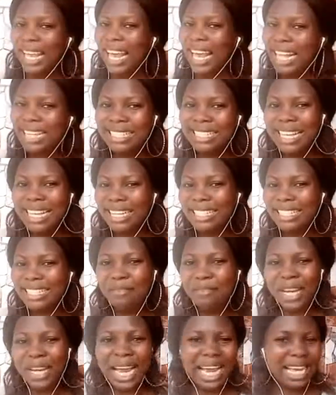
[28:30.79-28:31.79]
Head Start
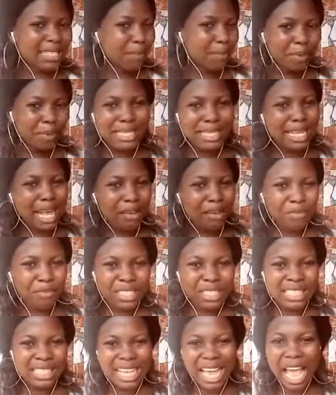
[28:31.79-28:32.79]
Africa is a place I visit